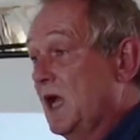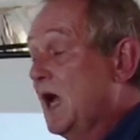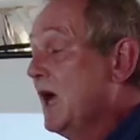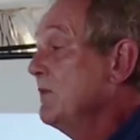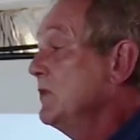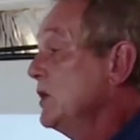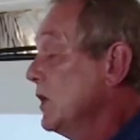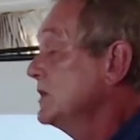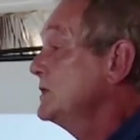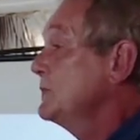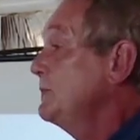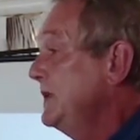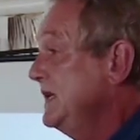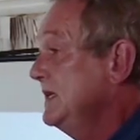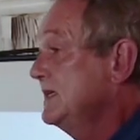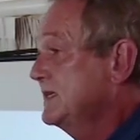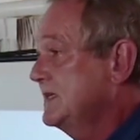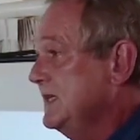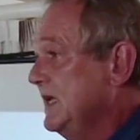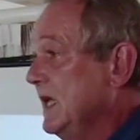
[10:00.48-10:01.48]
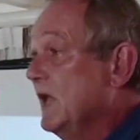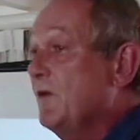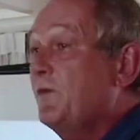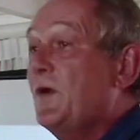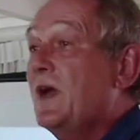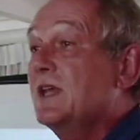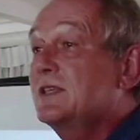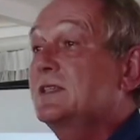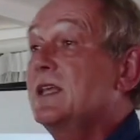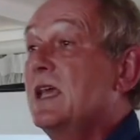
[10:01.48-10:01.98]
I'm not PC.
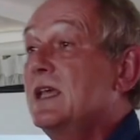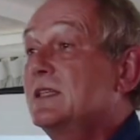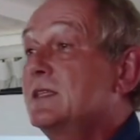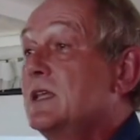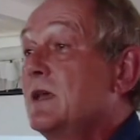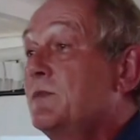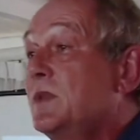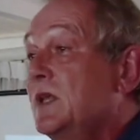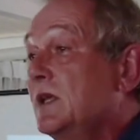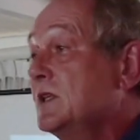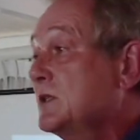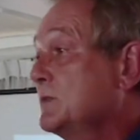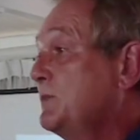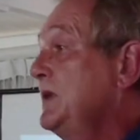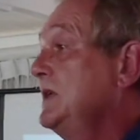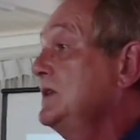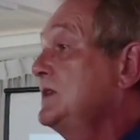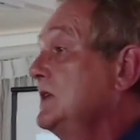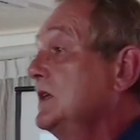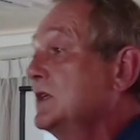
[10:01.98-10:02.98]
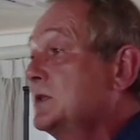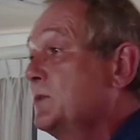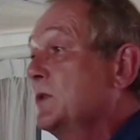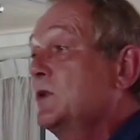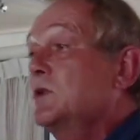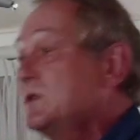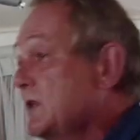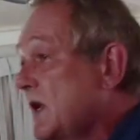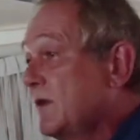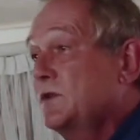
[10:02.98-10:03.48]
If I say something it's PC, it's
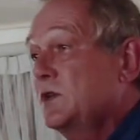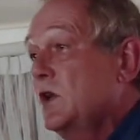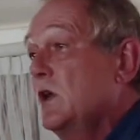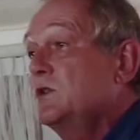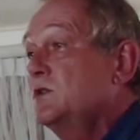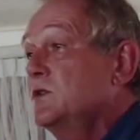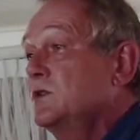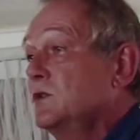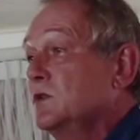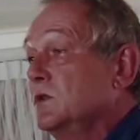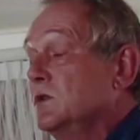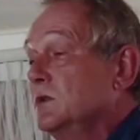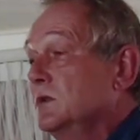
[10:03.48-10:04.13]
because I've chosen to.